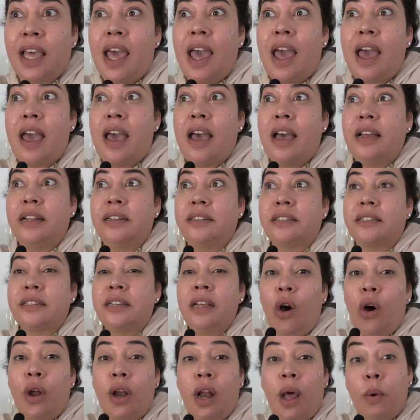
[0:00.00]
and
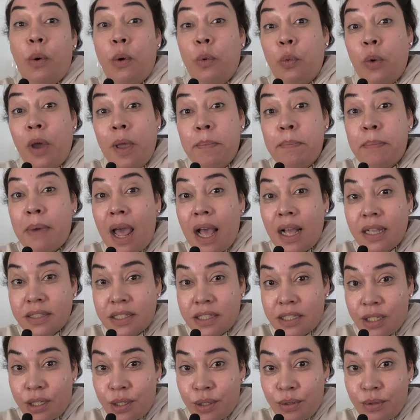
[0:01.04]
on our way back
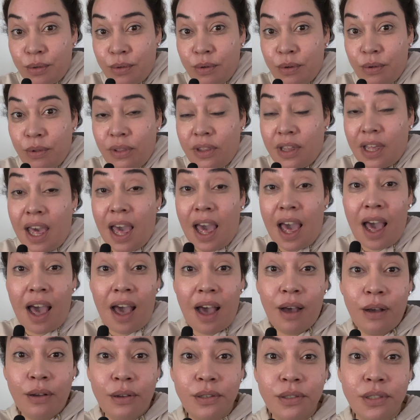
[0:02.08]
to the
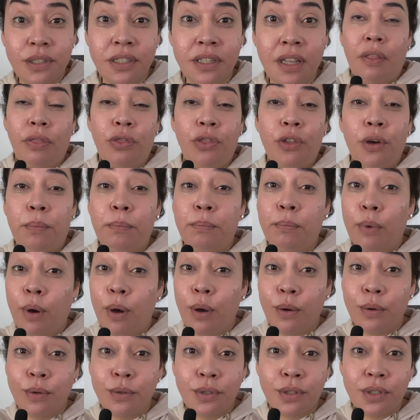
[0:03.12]
house, the
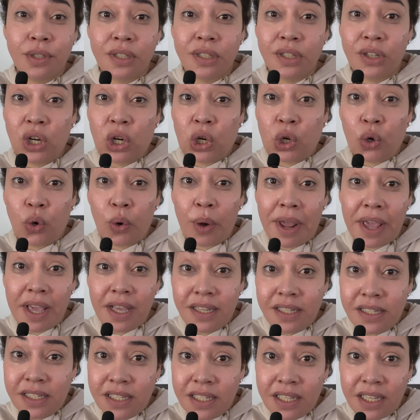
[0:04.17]
most
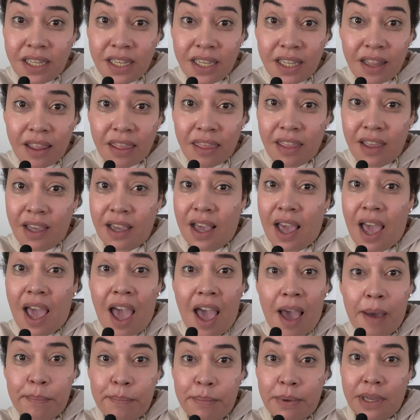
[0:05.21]
crazy thing
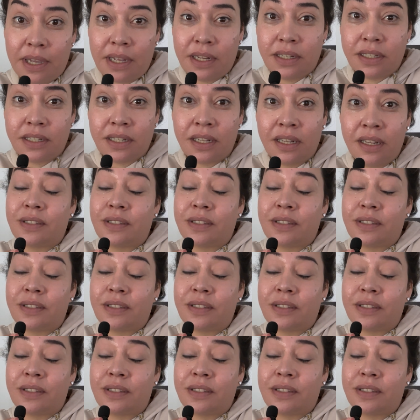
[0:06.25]
happened.